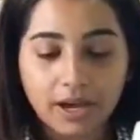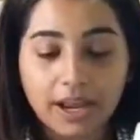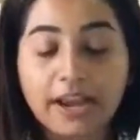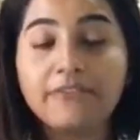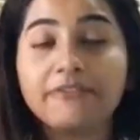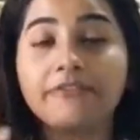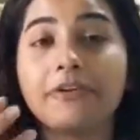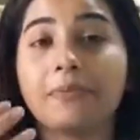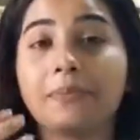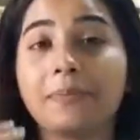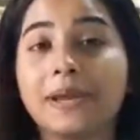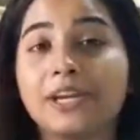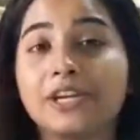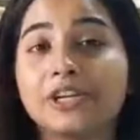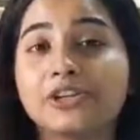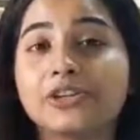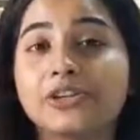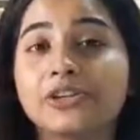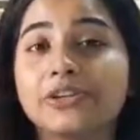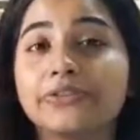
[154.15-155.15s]

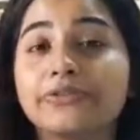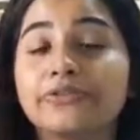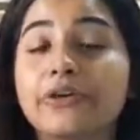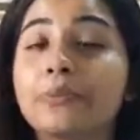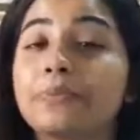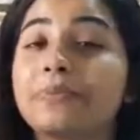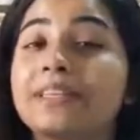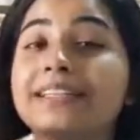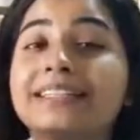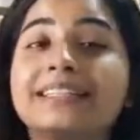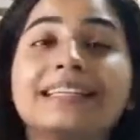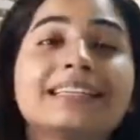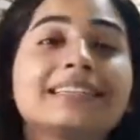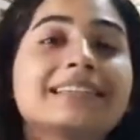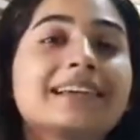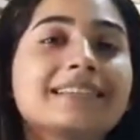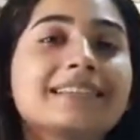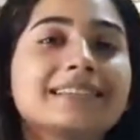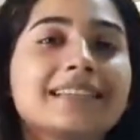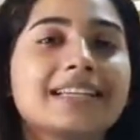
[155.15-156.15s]
information from the
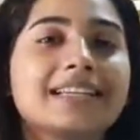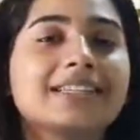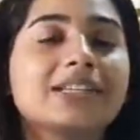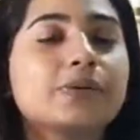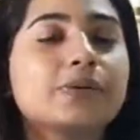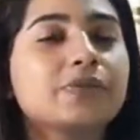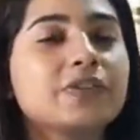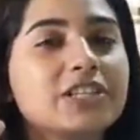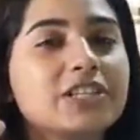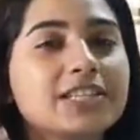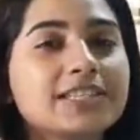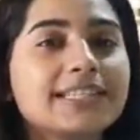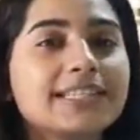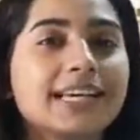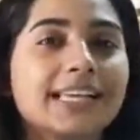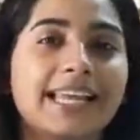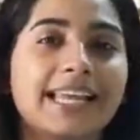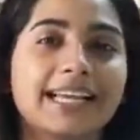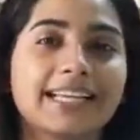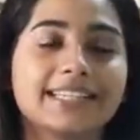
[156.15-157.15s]
data center which is
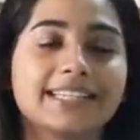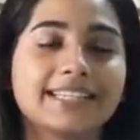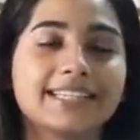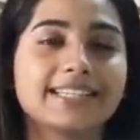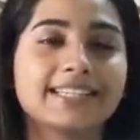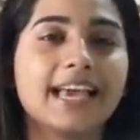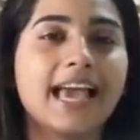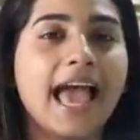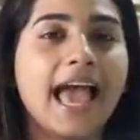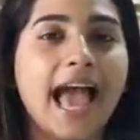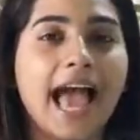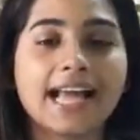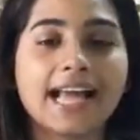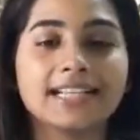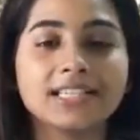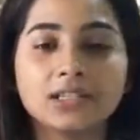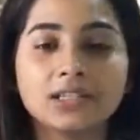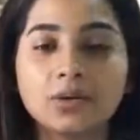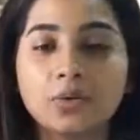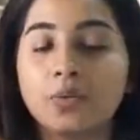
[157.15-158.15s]
collected,
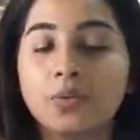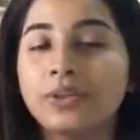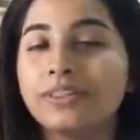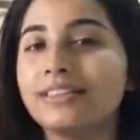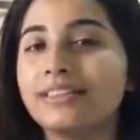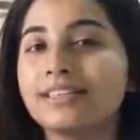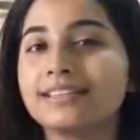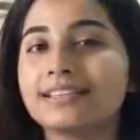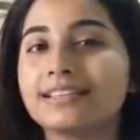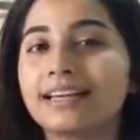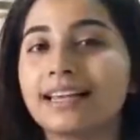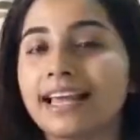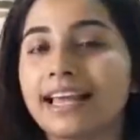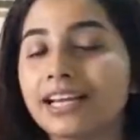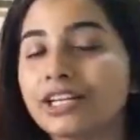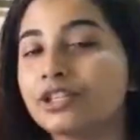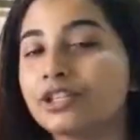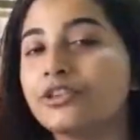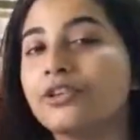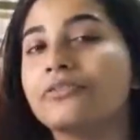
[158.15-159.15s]
and with this
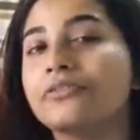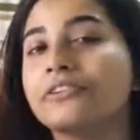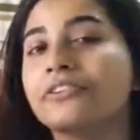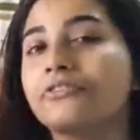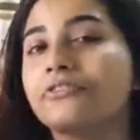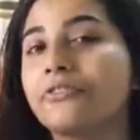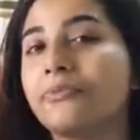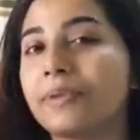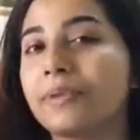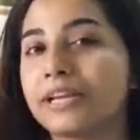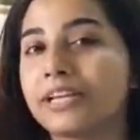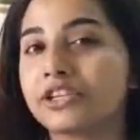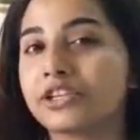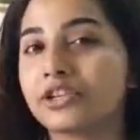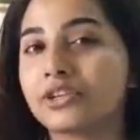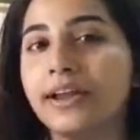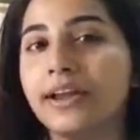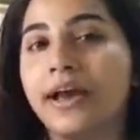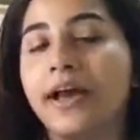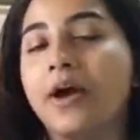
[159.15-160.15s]
collection of
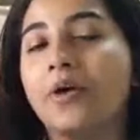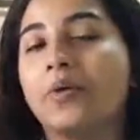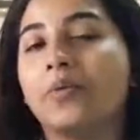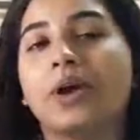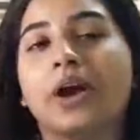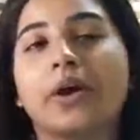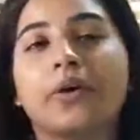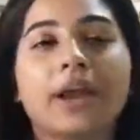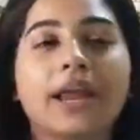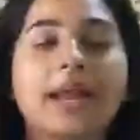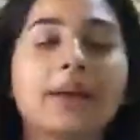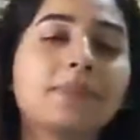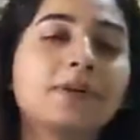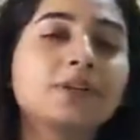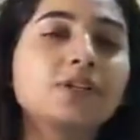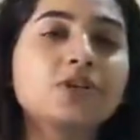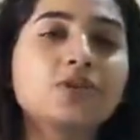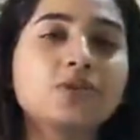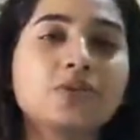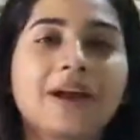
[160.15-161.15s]
information we are
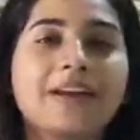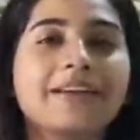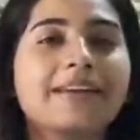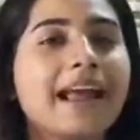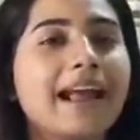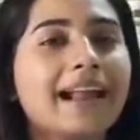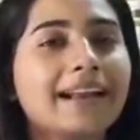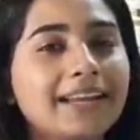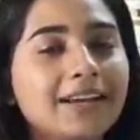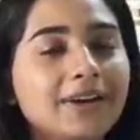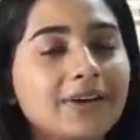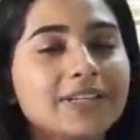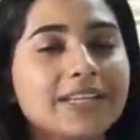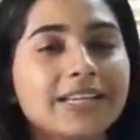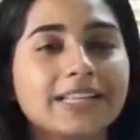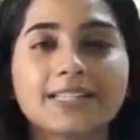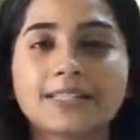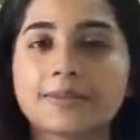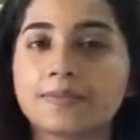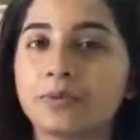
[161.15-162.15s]
able to run any
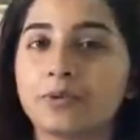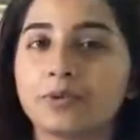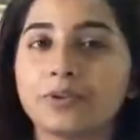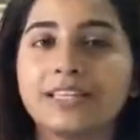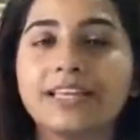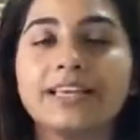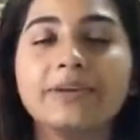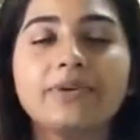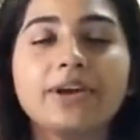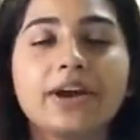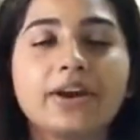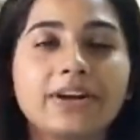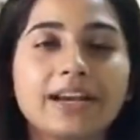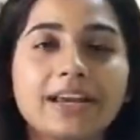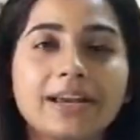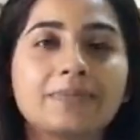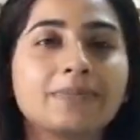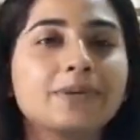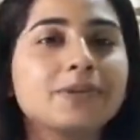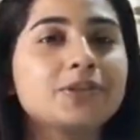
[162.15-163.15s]
hotel smoothly, we are
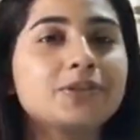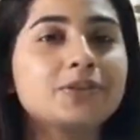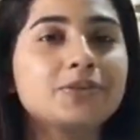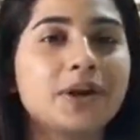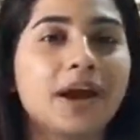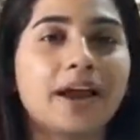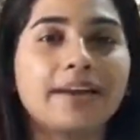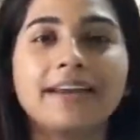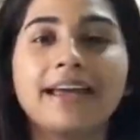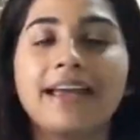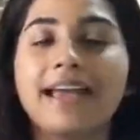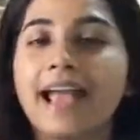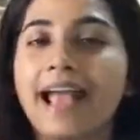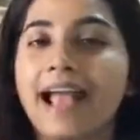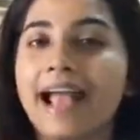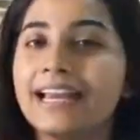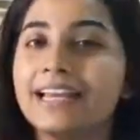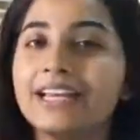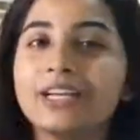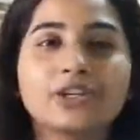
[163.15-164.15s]
able to run
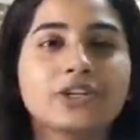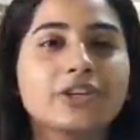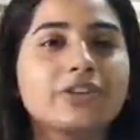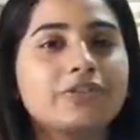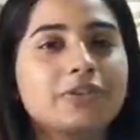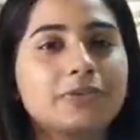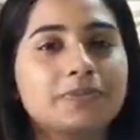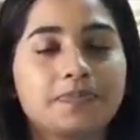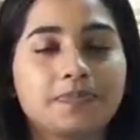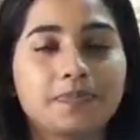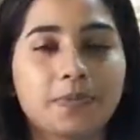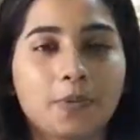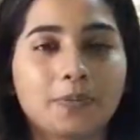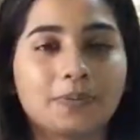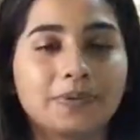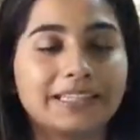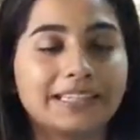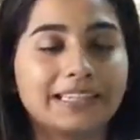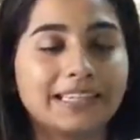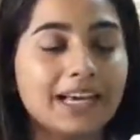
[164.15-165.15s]
any shift
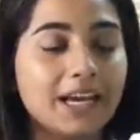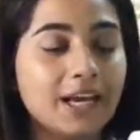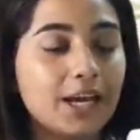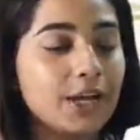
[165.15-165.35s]
properly.